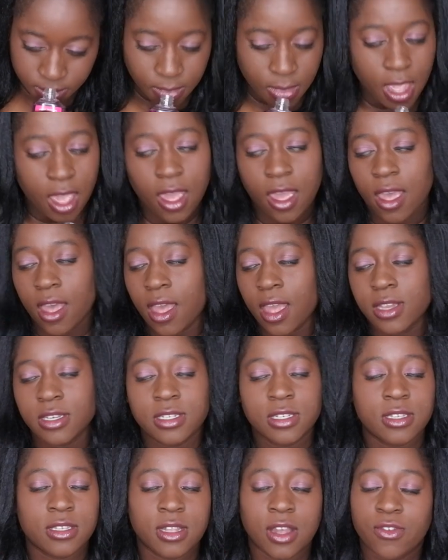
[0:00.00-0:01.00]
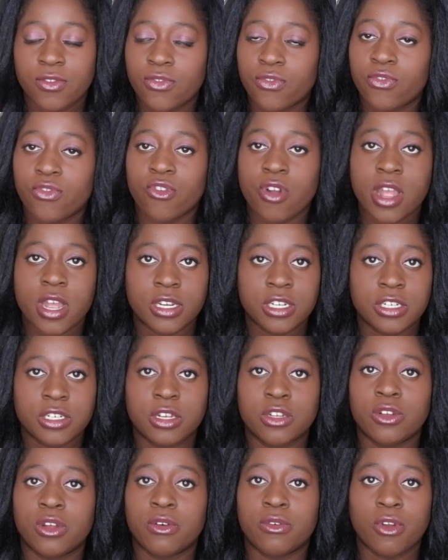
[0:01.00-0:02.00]
Yeah, it's just a fresh
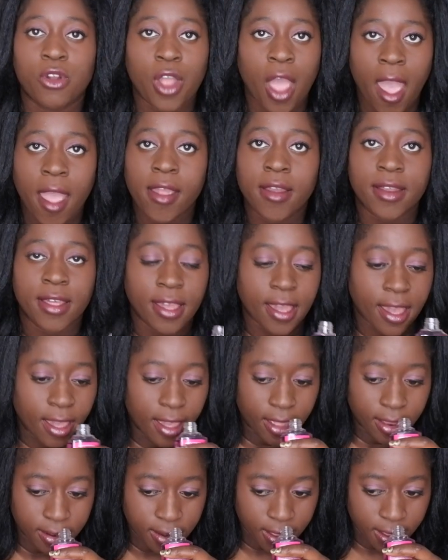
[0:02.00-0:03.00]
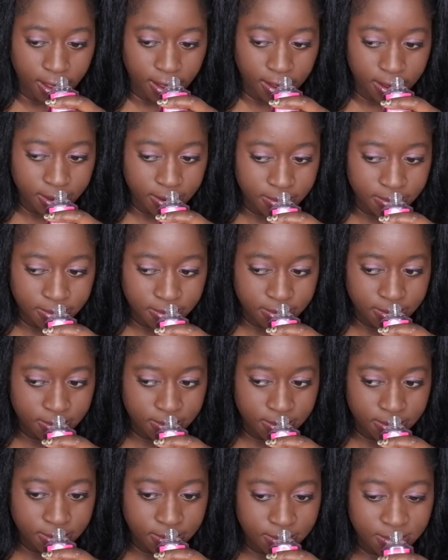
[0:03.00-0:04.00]
candy cane. Like,
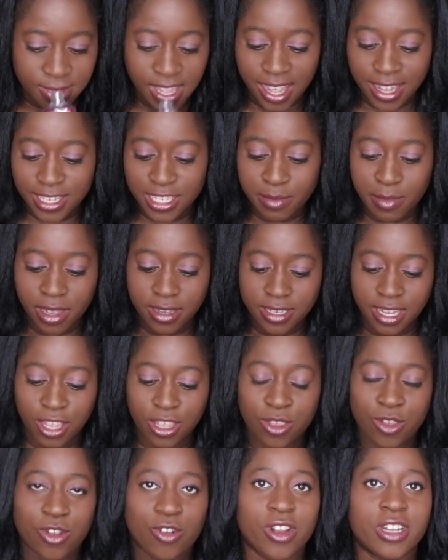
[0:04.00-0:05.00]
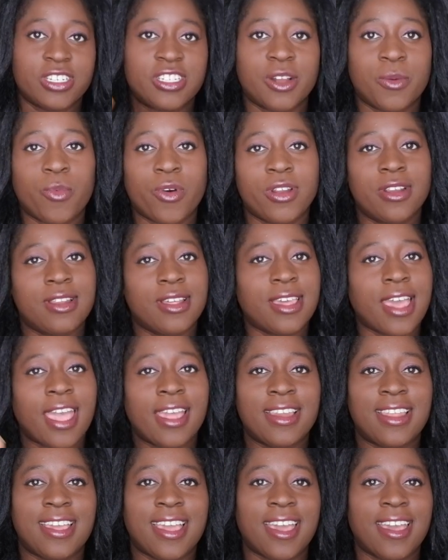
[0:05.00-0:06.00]
yeah, it smells like you crushed up one of the
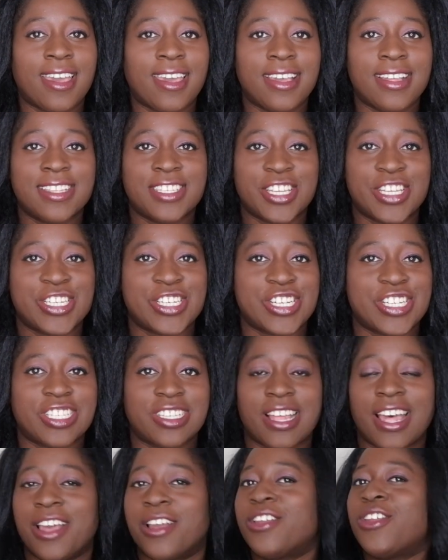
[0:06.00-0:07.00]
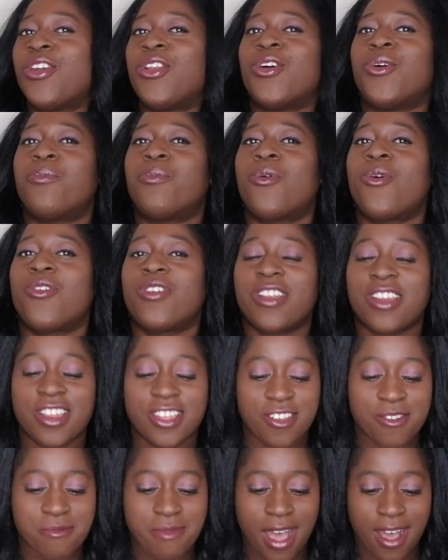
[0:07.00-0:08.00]
candy canes and just like, you know, pouring it
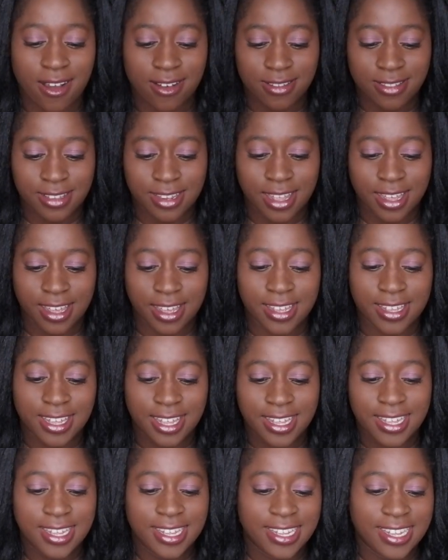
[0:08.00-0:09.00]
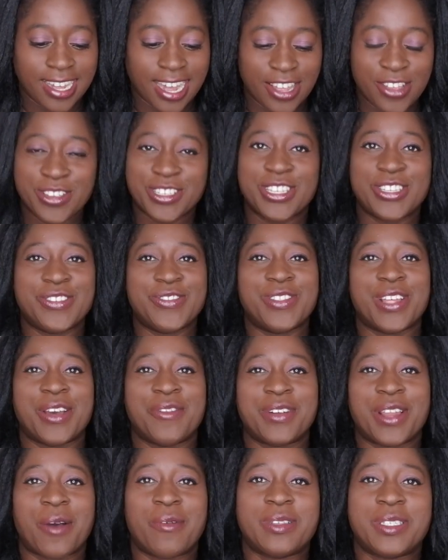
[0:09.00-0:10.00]
in your mouth. Like, I used to do
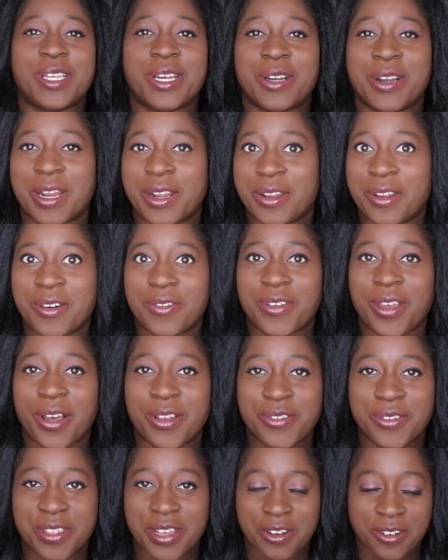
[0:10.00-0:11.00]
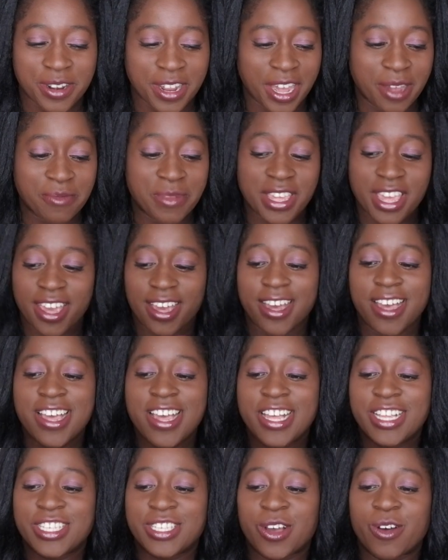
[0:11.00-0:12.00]
that when I was younger. I don't know if y'all do that or not, but yeah.
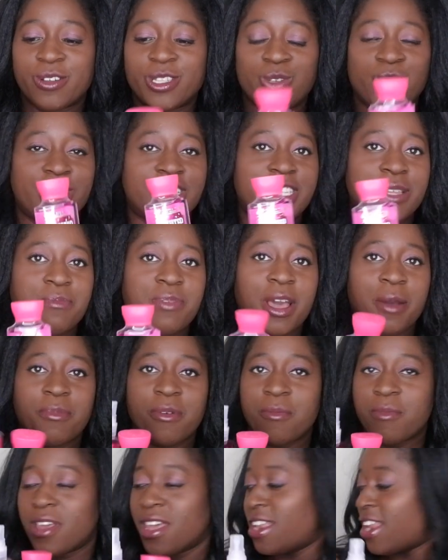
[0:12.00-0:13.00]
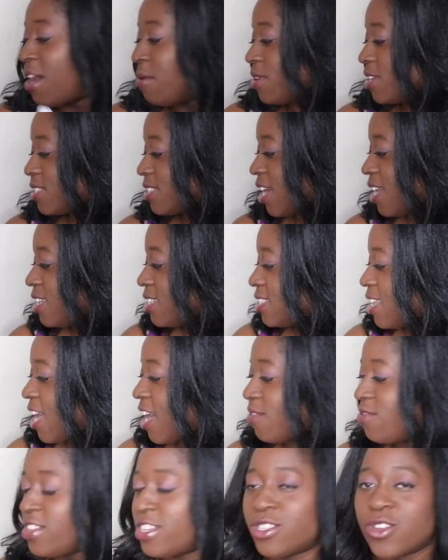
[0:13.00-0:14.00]
So twisted peppermint. I'm excited to
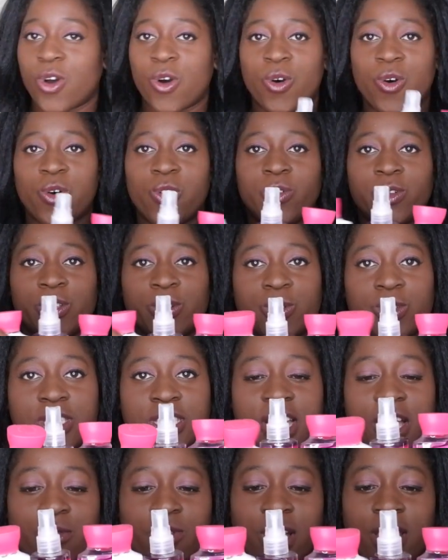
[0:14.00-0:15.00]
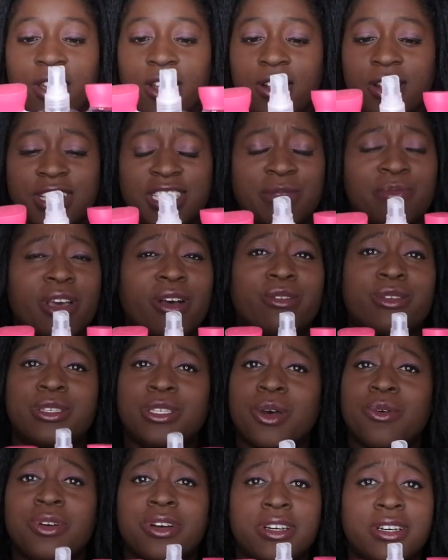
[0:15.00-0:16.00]
have this whole little set right here. It smells
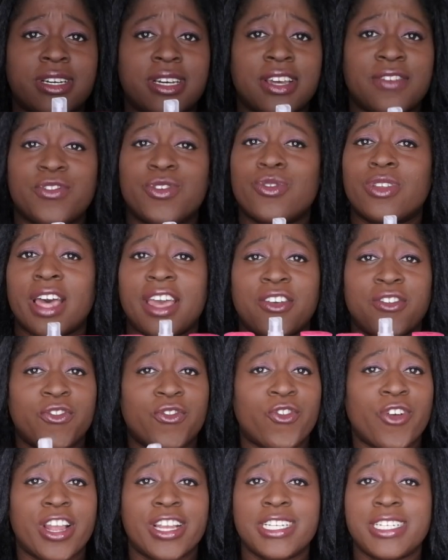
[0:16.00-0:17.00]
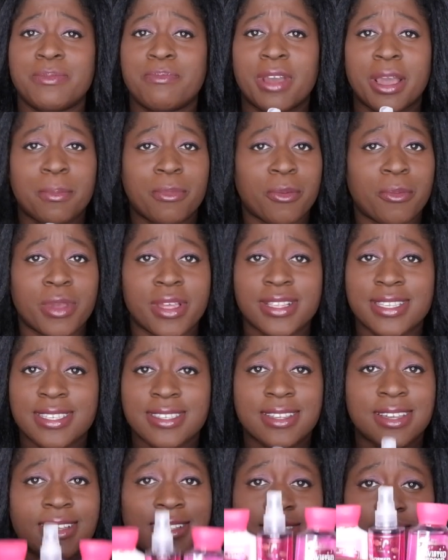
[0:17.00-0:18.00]
so good. If you like fresh peppermint
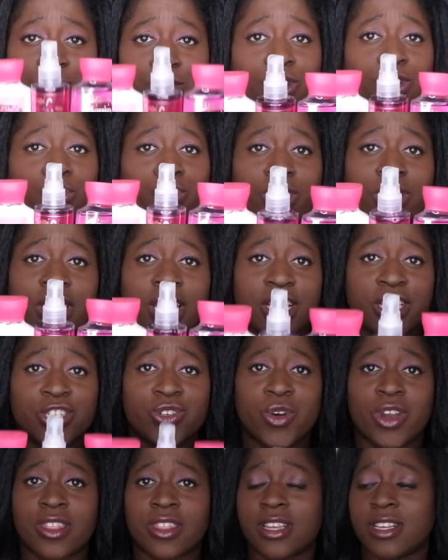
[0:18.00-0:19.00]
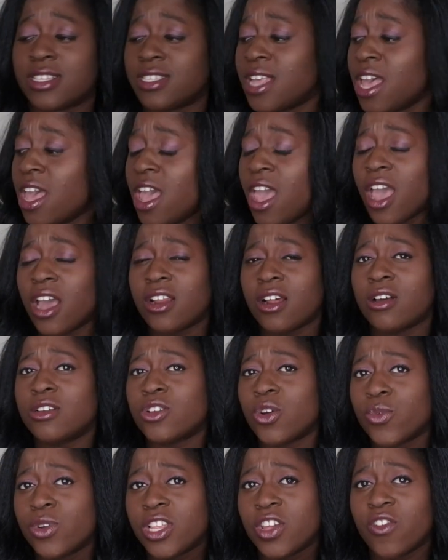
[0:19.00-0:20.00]
scents, you'll really enjoy this. It
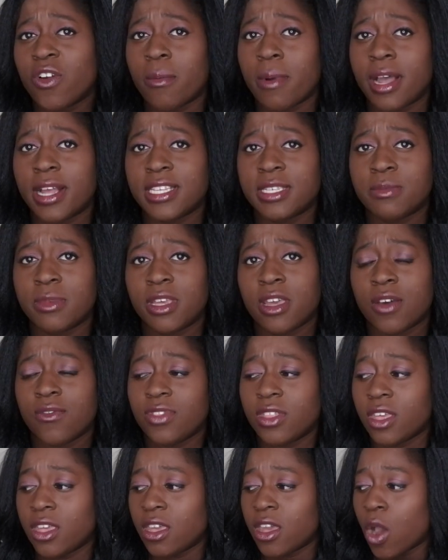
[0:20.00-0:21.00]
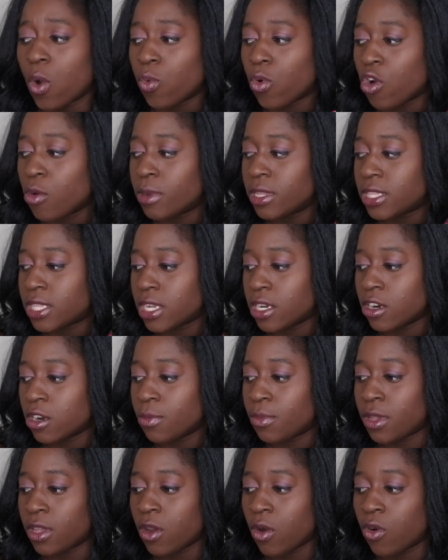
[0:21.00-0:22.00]
also really reminds me of the
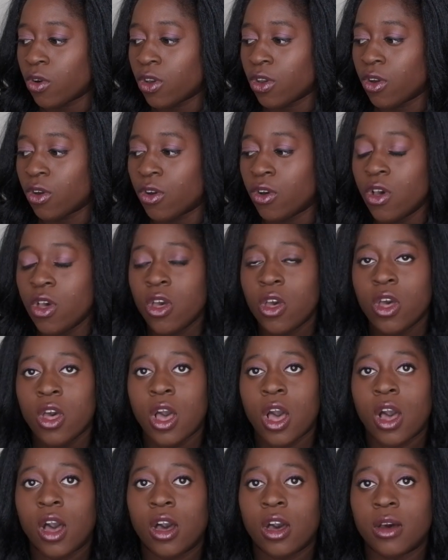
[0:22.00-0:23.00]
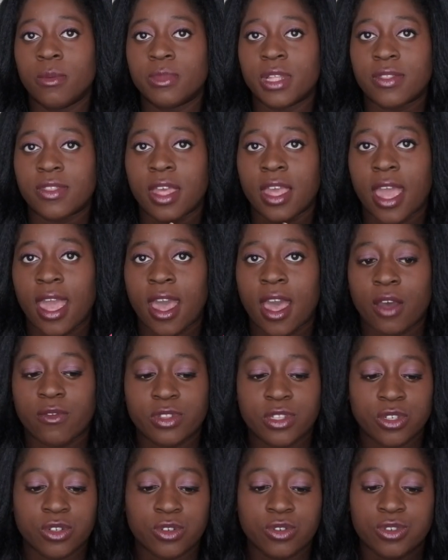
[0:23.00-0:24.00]
aromatherapy oil um, that they have
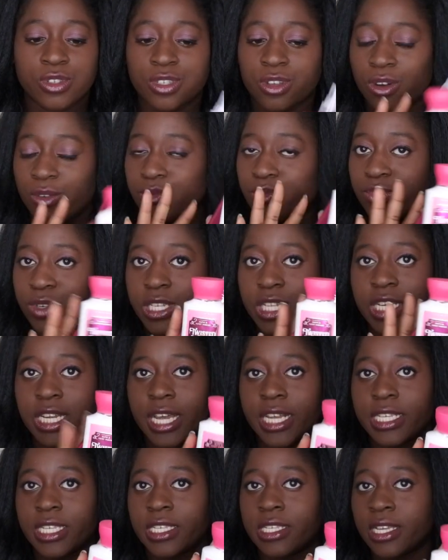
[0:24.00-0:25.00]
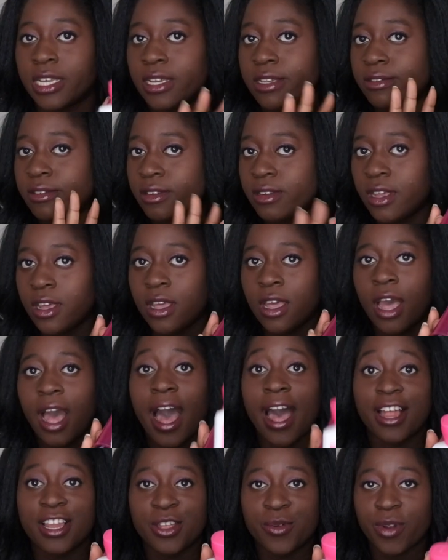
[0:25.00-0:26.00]
too. So really nice scent
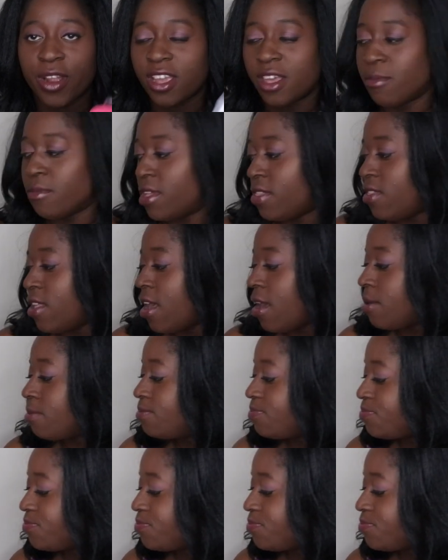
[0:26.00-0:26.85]
highly recommend that.